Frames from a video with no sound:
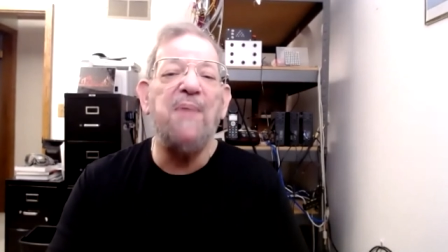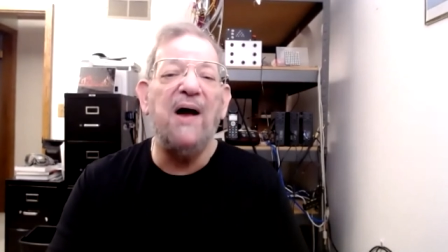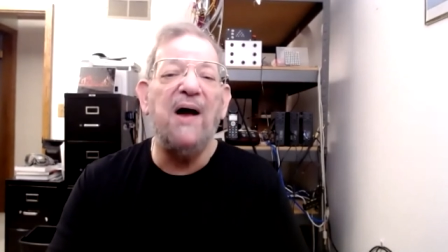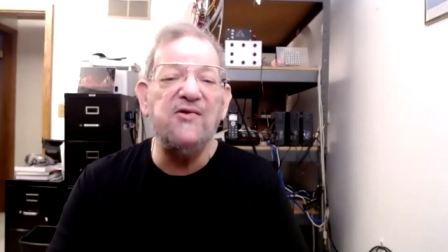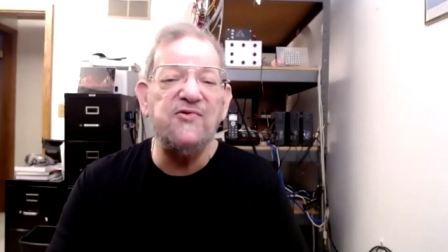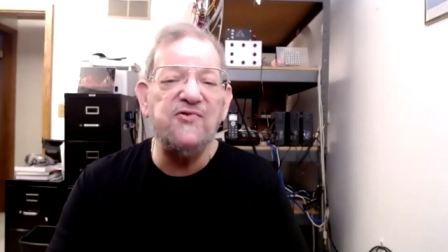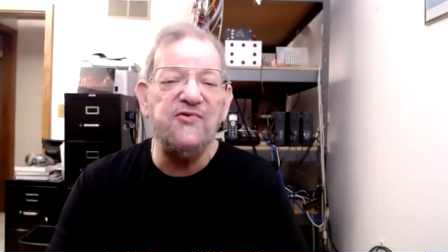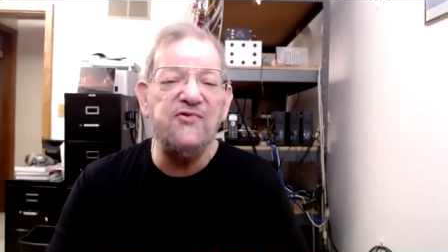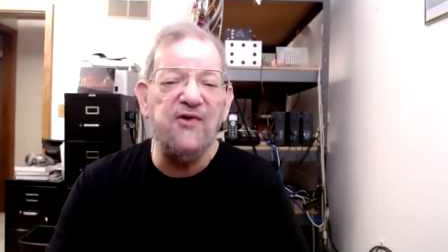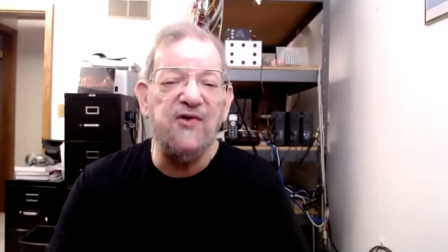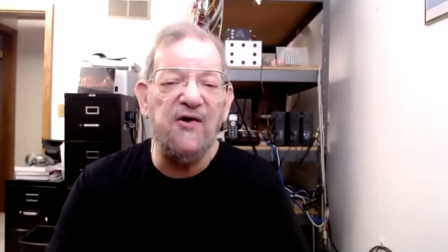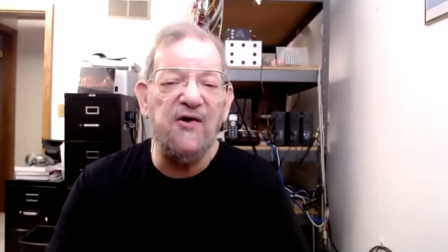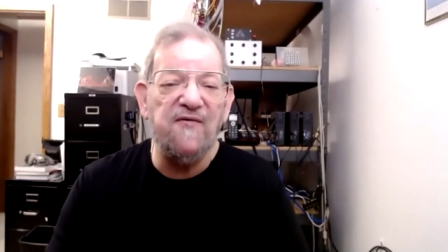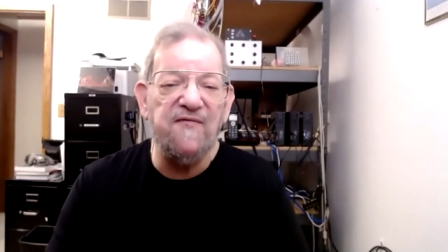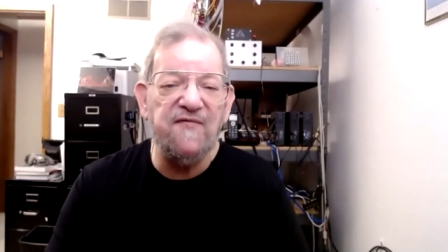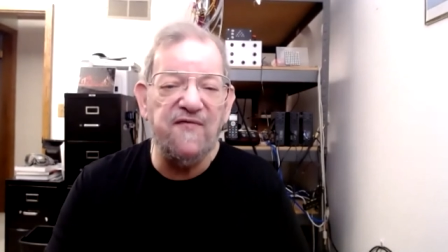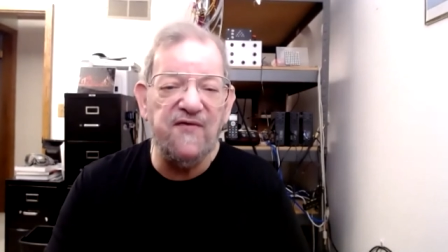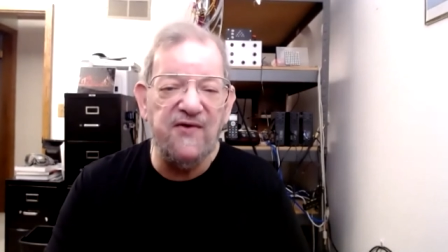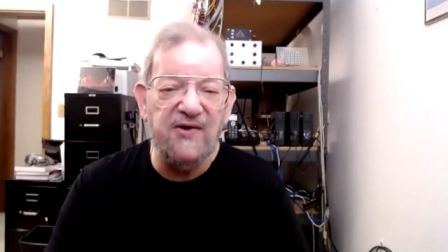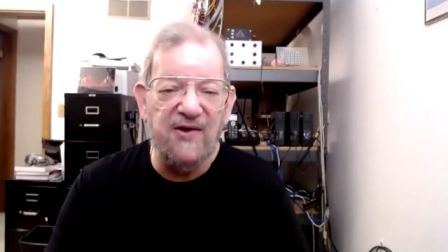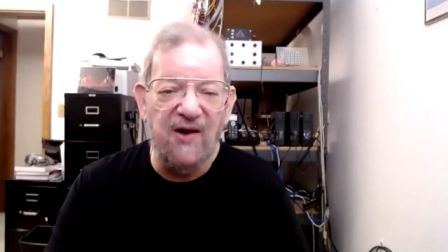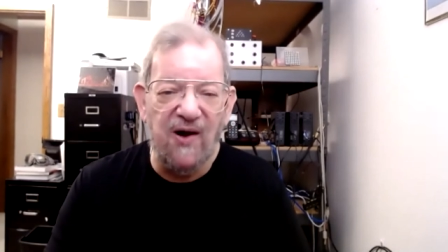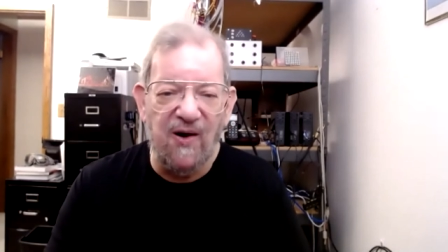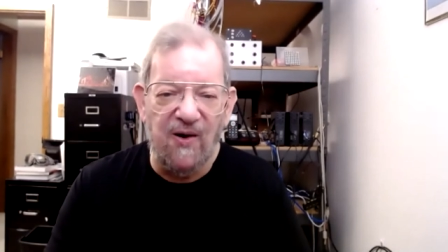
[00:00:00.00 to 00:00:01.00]

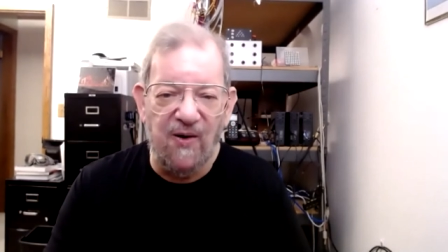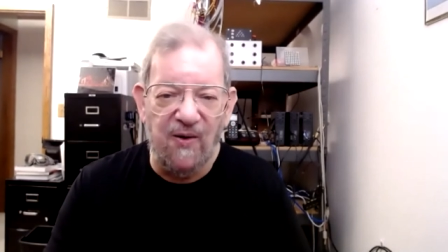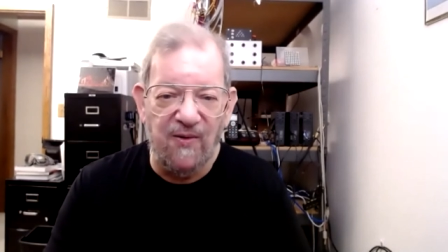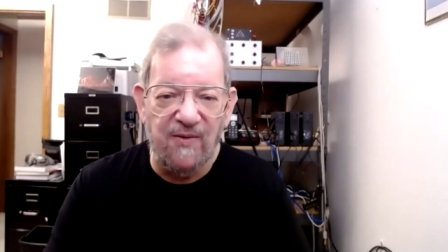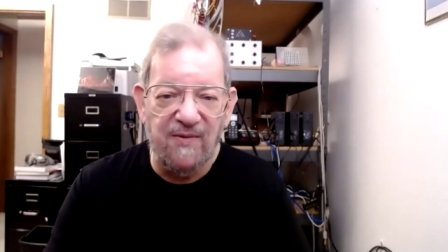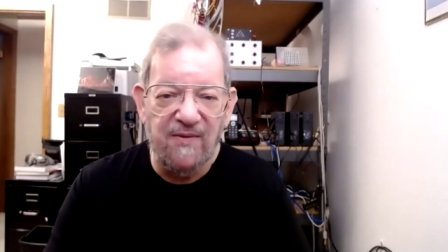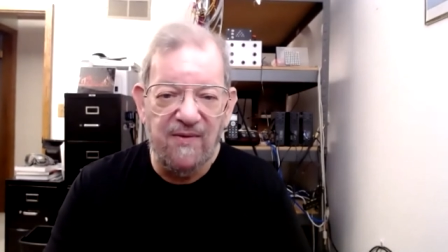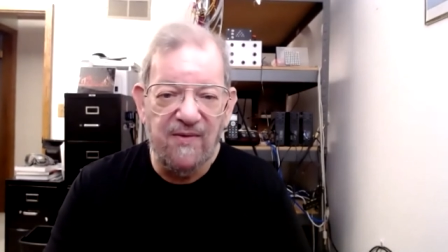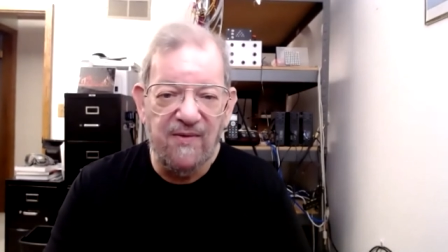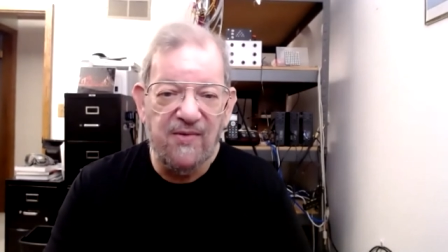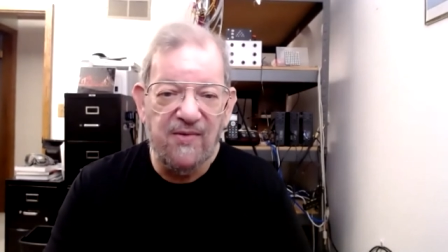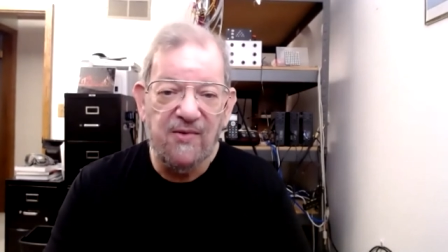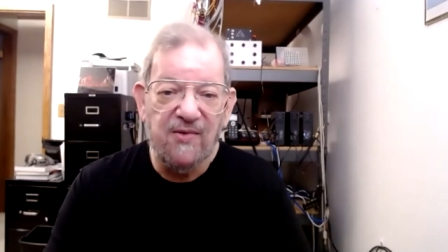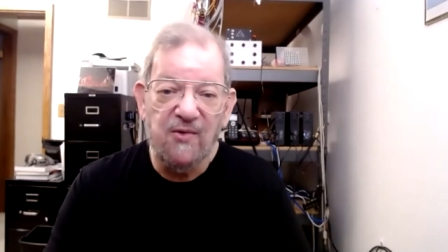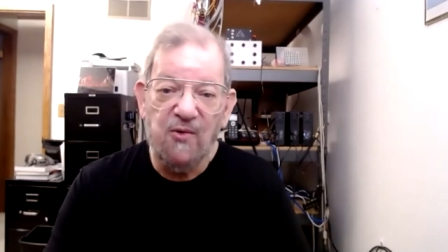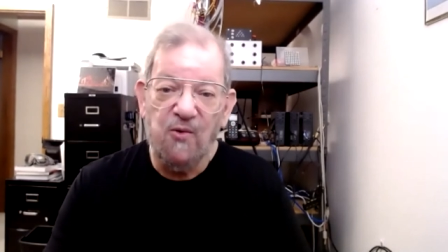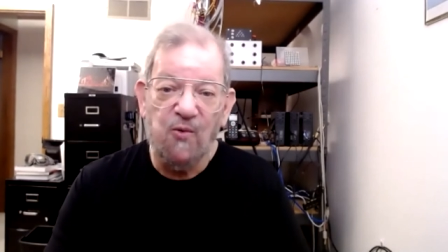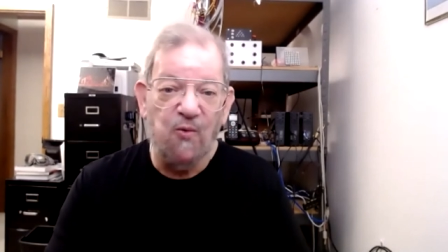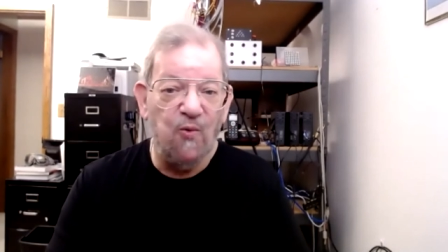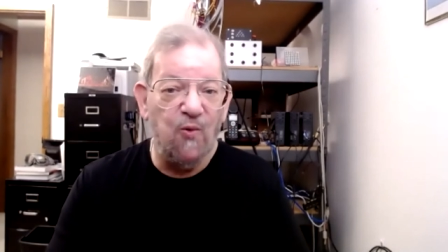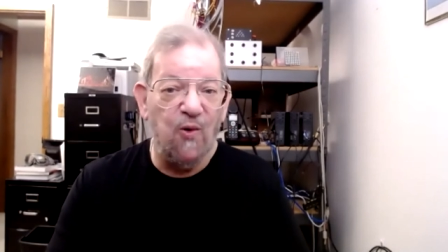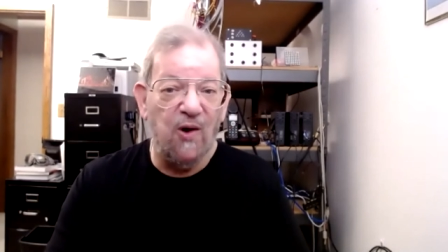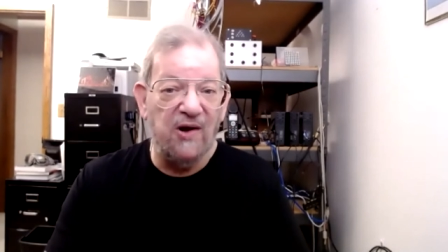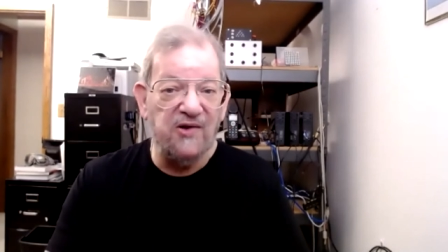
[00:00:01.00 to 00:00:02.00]
benzophenone,
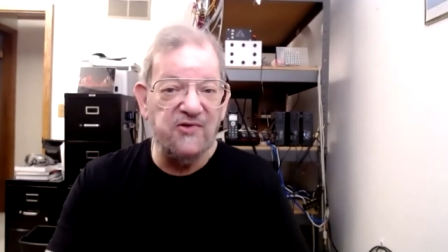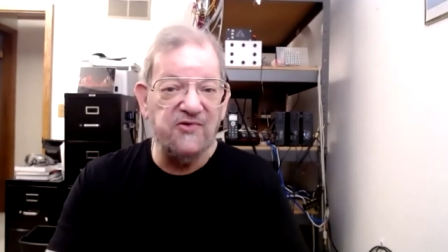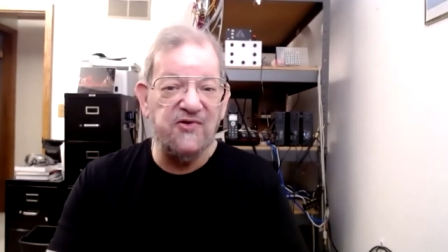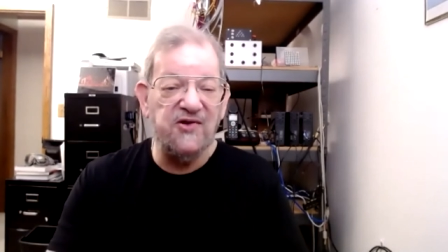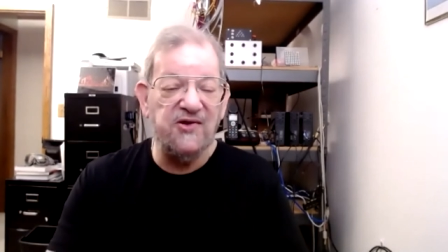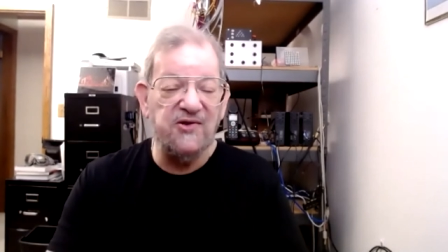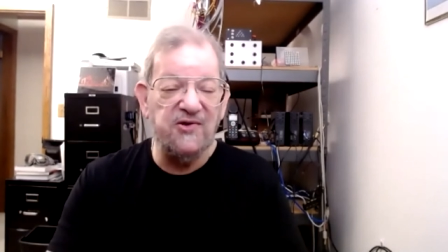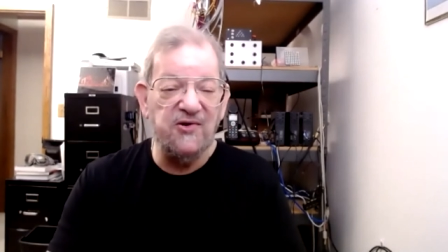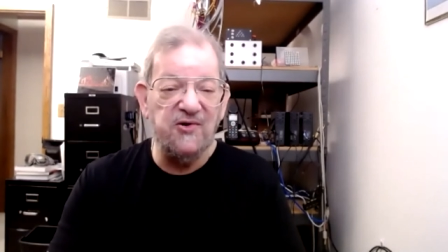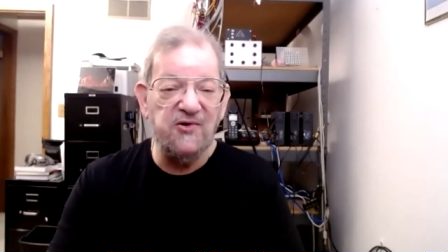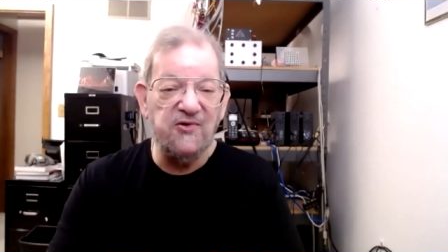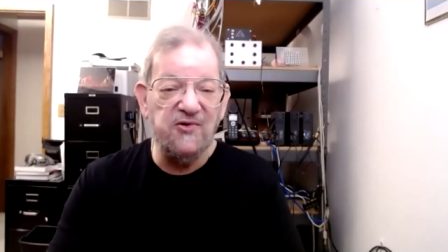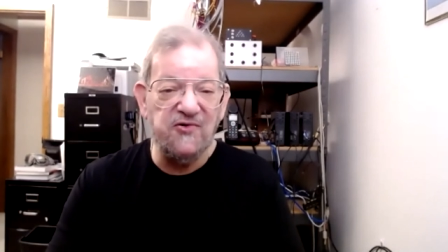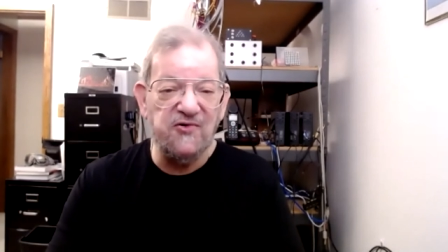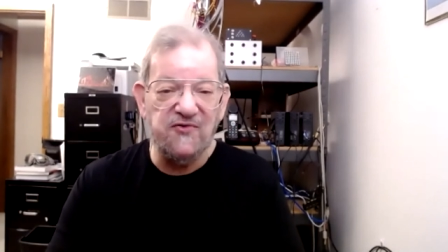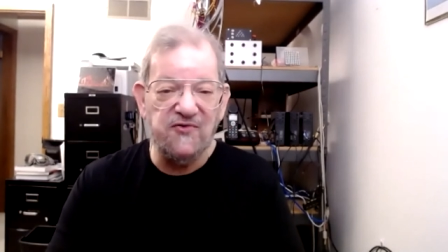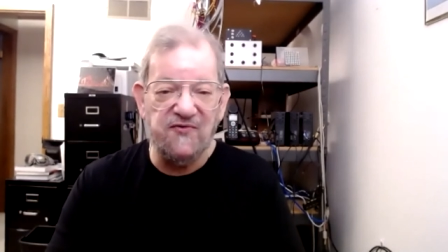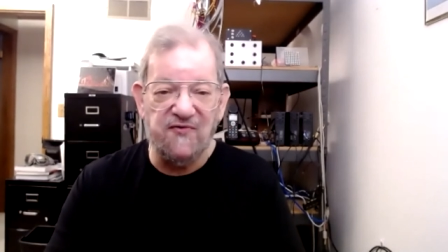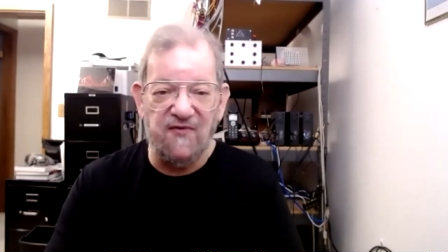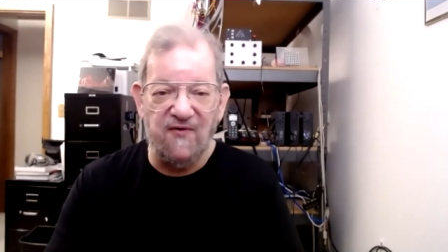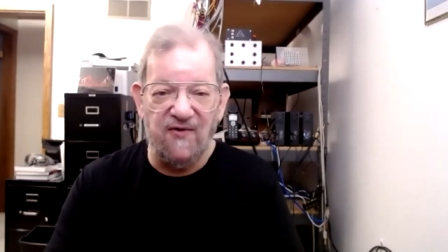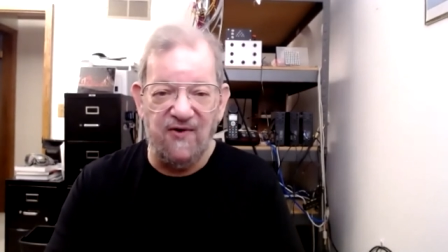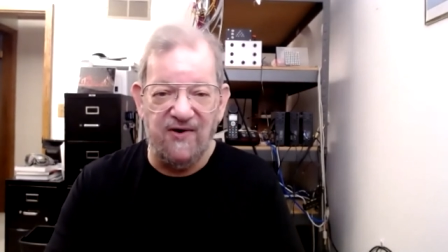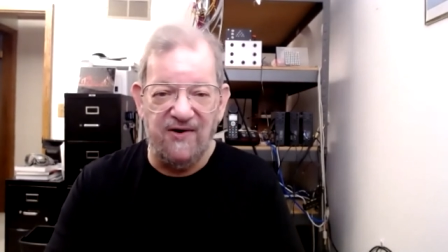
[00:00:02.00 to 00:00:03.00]
what is it
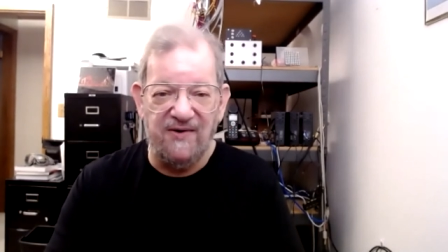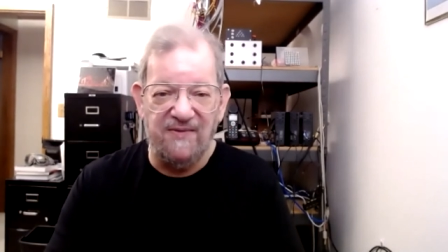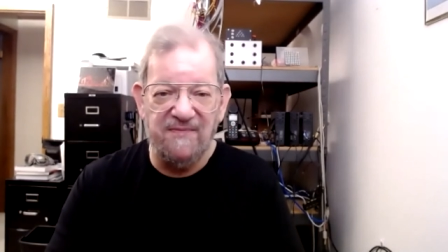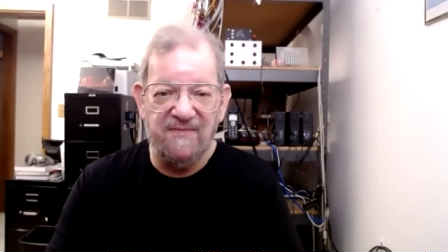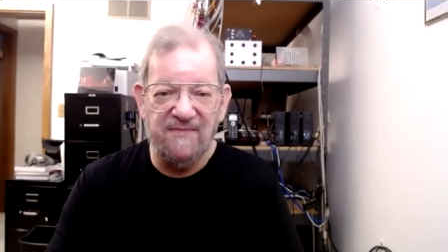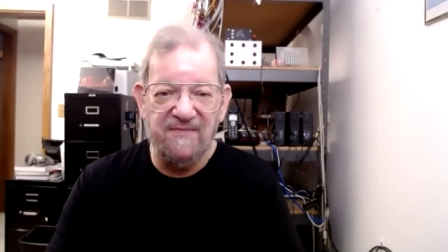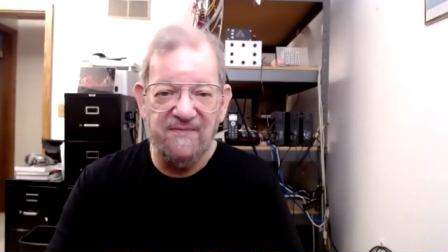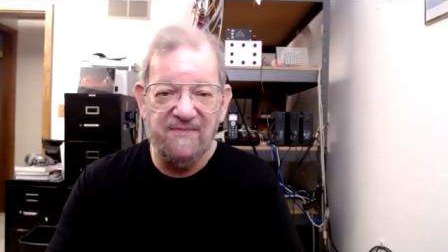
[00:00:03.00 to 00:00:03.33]
used for?